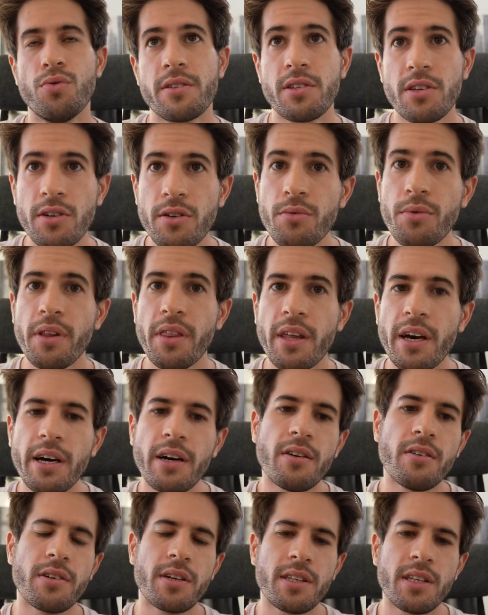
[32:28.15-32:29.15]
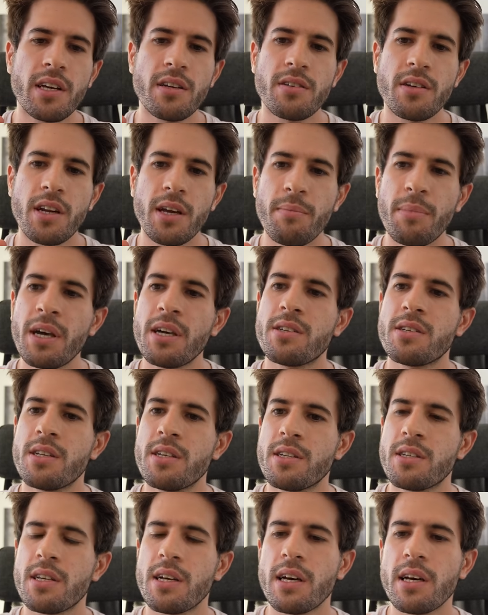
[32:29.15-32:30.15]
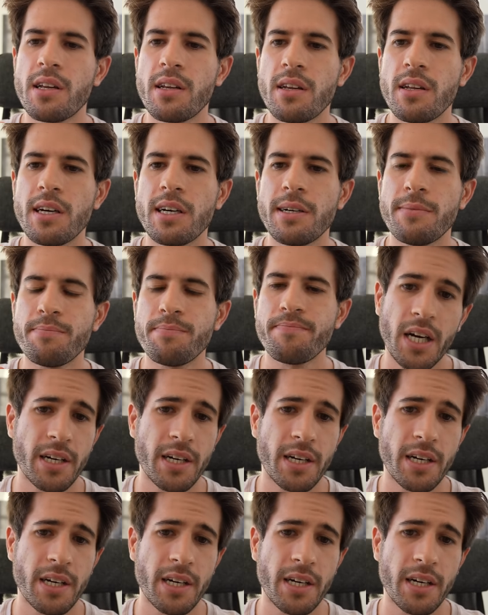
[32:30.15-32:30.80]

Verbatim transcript: deal with that on a day-to-day -day basis and um,